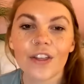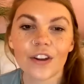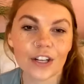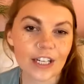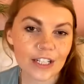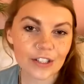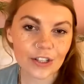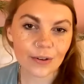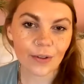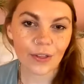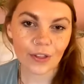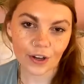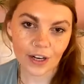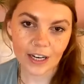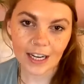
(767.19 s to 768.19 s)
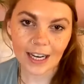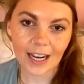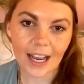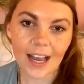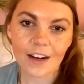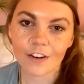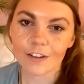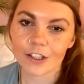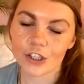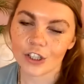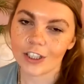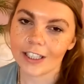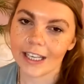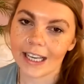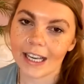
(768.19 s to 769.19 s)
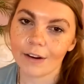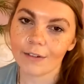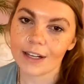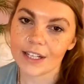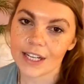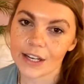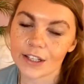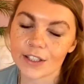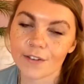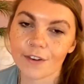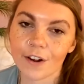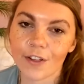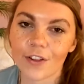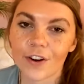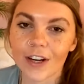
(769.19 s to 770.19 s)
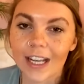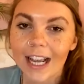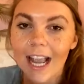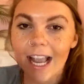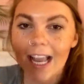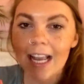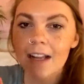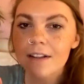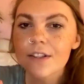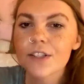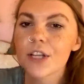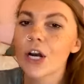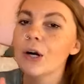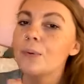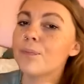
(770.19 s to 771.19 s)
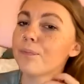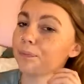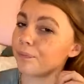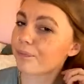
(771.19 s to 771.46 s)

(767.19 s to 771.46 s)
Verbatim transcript: 32.30 and originally retails for 38. So